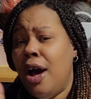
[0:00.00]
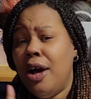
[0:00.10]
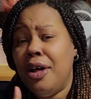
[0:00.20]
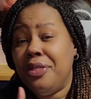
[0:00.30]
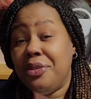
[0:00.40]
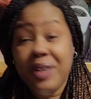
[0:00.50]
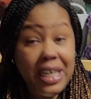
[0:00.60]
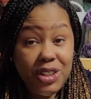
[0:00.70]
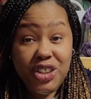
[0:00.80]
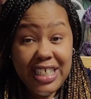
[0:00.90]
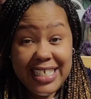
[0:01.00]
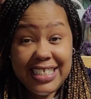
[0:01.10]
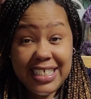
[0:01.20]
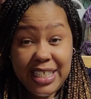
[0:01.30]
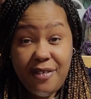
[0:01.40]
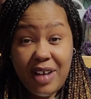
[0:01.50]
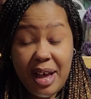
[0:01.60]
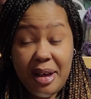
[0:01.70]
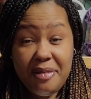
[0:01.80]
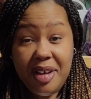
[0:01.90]
a
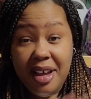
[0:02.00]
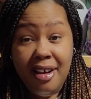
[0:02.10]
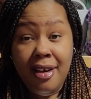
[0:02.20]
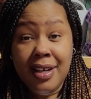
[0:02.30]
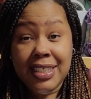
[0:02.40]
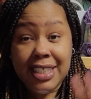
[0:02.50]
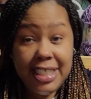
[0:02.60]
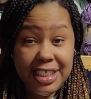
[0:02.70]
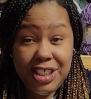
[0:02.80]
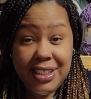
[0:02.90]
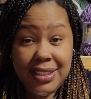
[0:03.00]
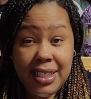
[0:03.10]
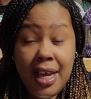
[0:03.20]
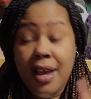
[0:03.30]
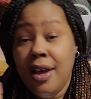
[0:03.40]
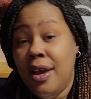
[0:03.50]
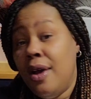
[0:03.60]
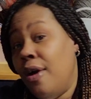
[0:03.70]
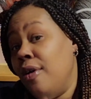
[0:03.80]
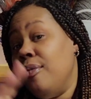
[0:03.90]
365 stitches
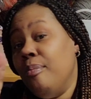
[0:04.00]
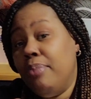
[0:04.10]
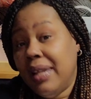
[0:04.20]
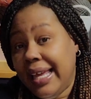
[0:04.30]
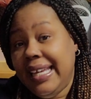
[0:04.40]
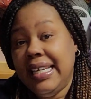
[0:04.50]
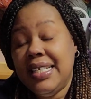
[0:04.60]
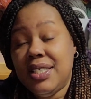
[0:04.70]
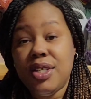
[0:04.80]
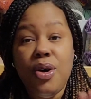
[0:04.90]
blanket.